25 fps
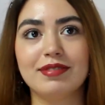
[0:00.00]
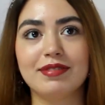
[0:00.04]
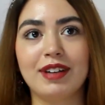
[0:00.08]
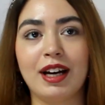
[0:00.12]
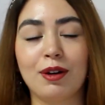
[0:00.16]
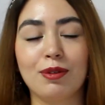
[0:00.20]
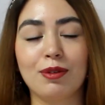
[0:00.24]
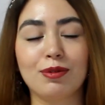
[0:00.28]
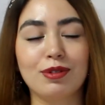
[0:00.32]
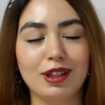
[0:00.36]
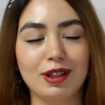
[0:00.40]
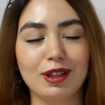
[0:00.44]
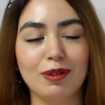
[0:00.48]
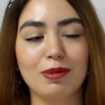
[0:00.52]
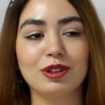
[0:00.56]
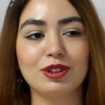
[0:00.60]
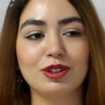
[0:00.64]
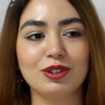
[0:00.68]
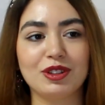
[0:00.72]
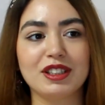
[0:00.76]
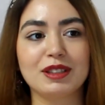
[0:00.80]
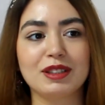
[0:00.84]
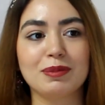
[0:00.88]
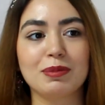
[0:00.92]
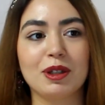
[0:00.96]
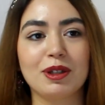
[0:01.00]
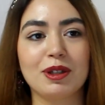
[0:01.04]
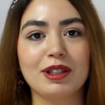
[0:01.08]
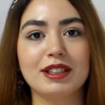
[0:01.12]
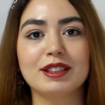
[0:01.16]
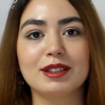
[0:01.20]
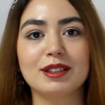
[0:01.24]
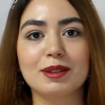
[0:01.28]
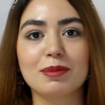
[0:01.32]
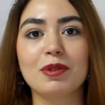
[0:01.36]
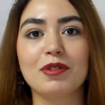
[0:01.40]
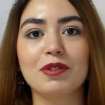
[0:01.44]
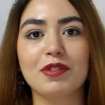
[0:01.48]
I really want to
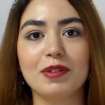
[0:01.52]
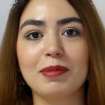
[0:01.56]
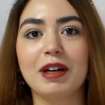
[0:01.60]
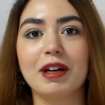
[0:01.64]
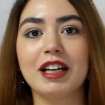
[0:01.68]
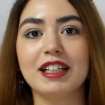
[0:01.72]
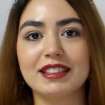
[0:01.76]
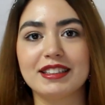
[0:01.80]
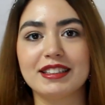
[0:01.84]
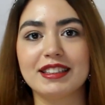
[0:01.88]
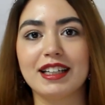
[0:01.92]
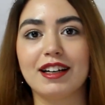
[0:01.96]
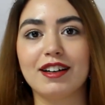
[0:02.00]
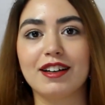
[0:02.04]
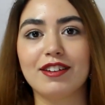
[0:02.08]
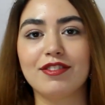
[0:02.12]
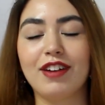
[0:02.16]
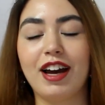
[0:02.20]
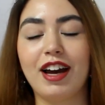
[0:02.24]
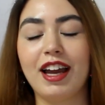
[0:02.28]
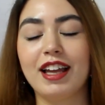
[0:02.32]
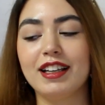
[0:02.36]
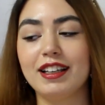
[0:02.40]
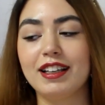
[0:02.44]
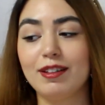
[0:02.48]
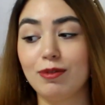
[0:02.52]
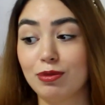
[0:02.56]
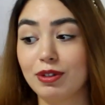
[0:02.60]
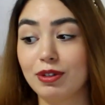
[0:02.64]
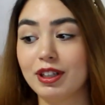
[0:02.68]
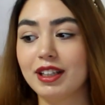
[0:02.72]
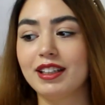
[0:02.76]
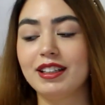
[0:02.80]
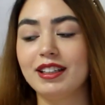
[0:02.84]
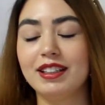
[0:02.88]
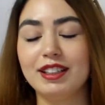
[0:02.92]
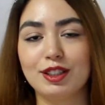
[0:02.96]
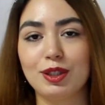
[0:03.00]
experience the movie myself. I
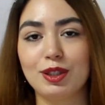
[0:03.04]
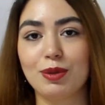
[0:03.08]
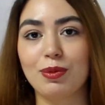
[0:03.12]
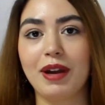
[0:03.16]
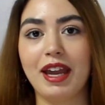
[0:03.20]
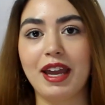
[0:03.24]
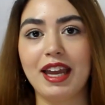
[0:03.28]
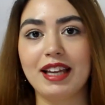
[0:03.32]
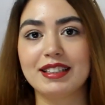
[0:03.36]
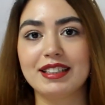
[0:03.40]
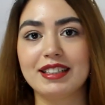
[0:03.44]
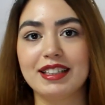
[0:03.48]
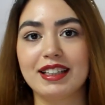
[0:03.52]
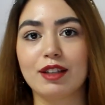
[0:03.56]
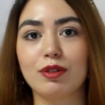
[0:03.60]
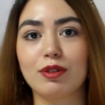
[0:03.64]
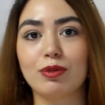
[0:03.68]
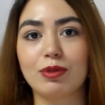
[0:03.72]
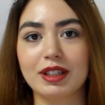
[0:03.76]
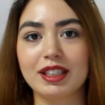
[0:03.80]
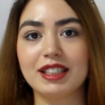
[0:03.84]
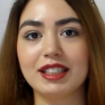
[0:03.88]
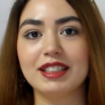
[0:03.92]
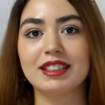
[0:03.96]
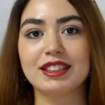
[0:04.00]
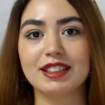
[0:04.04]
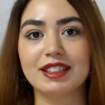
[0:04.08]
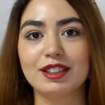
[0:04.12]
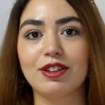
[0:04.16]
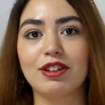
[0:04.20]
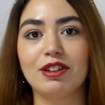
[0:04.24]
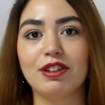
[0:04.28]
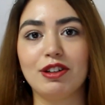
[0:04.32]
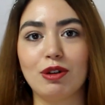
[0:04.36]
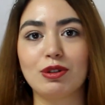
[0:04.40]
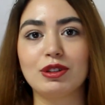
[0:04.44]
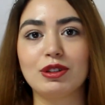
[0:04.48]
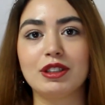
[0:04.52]
really need to wait till it releases
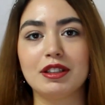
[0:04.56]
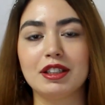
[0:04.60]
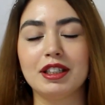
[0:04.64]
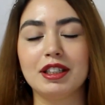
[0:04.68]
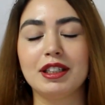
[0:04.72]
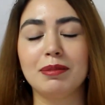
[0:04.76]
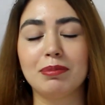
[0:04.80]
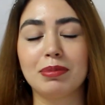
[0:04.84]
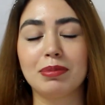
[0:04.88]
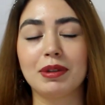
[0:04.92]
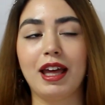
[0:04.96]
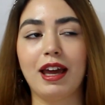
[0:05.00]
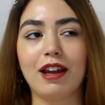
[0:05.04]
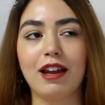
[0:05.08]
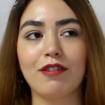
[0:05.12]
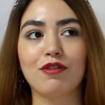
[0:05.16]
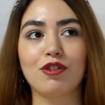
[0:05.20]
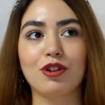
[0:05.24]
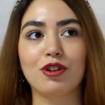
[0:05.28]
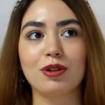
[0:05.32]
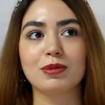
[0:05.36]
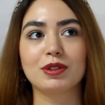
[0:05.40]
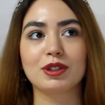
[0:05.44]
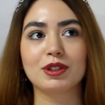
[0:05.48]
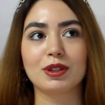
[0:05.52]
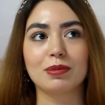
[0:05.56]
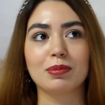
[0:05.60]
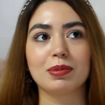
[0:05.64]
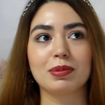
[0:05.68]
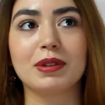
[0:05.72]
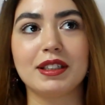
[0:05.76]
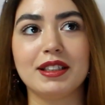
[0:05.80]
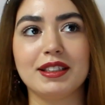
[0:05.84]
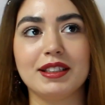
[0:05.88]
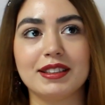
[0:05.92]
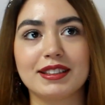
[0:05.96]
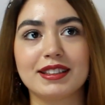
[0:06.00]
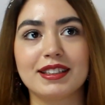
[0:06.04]
on an OTT platform, so
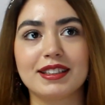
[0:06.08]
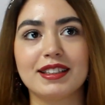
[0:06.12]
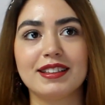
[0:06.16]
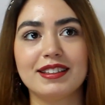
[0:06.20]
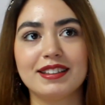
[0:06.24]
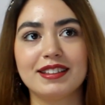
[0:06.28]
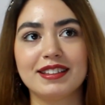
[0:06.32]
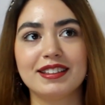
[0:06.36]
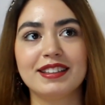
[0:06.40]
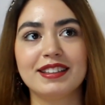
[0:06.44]
please